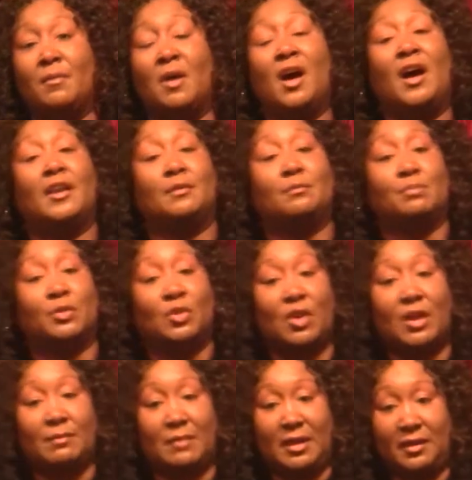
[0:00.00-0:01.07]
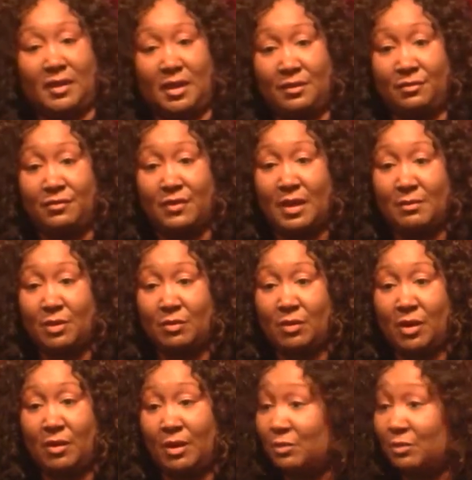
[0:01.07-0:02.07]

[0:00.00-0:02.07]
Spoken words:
unemployment in February.